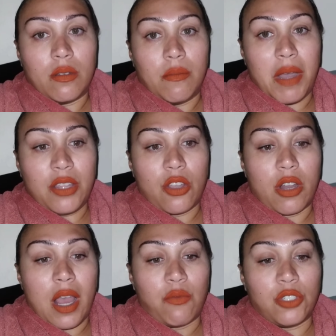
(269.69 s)
my
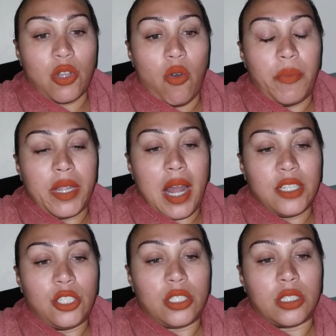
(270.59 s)
third eye was open, I
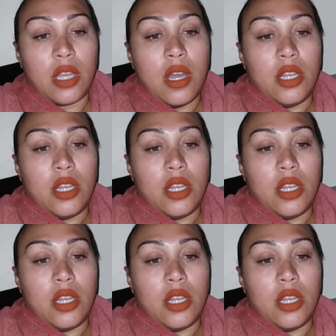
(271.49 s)
just